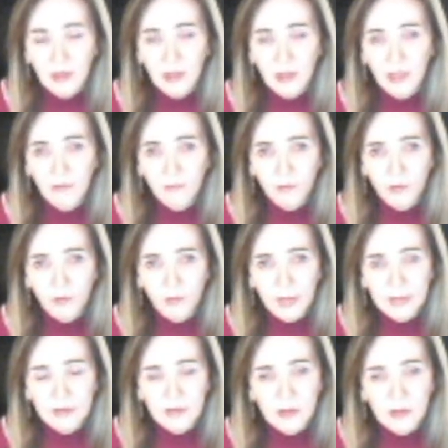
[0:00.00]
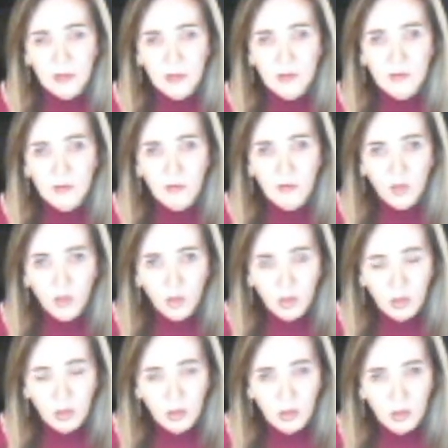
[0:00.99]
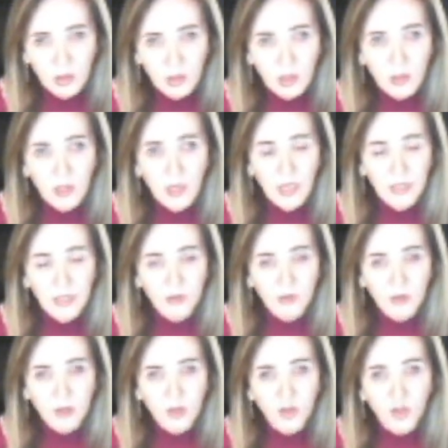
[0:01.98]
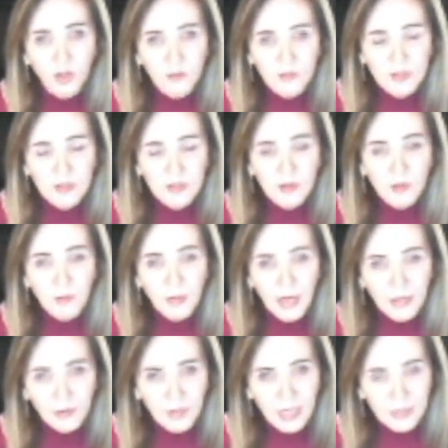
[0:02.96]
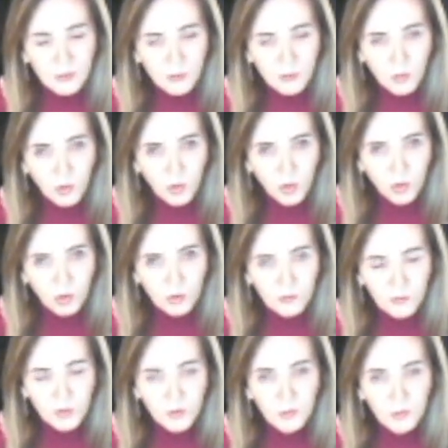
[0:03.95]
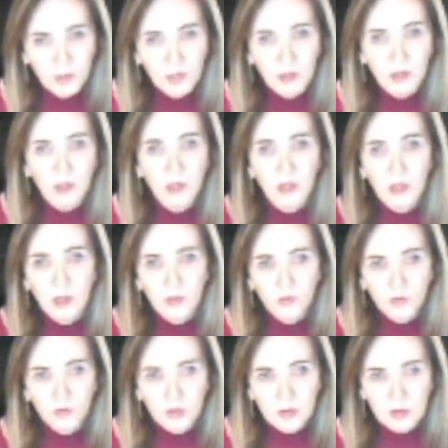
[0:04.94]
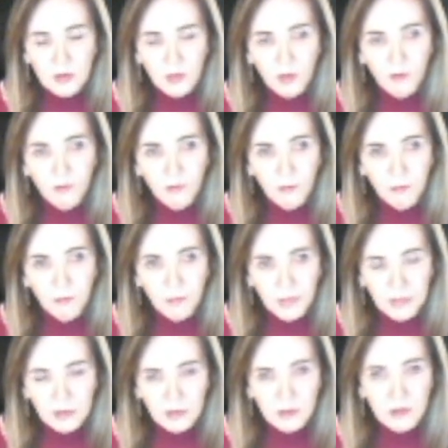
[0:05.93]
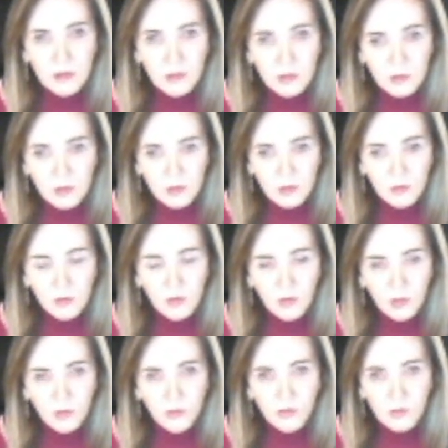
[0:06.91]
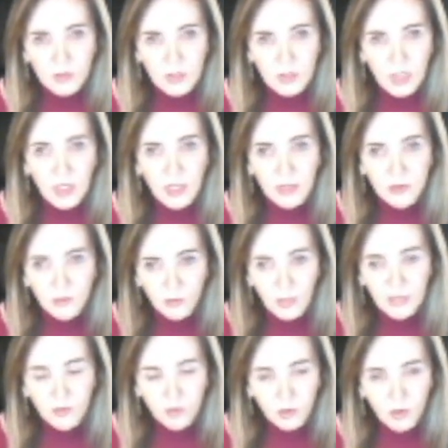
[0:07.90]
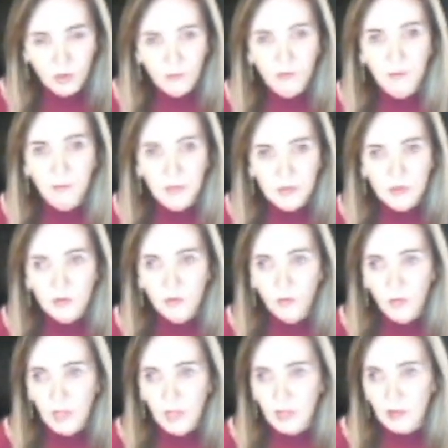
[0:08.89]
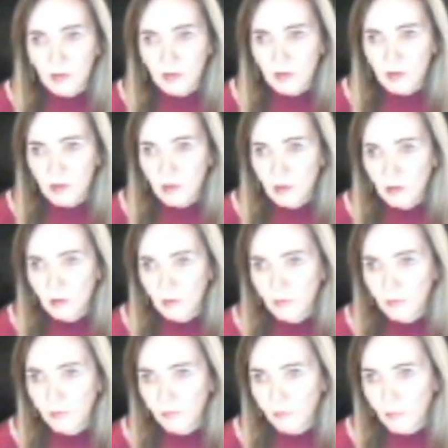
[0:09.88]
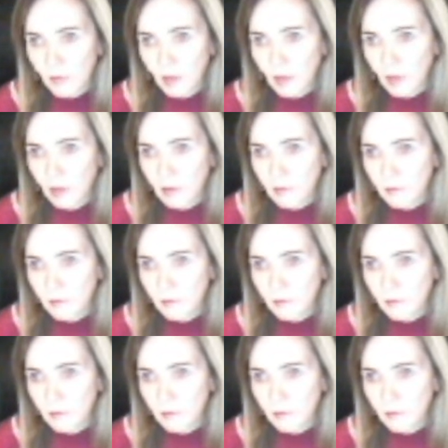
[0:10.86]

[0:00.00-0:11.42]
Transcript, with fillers: If your waist is thicker and you're a little nervous that the pattern has more curve to it, just go from bust to the larger size as you go from bust to waist, okay?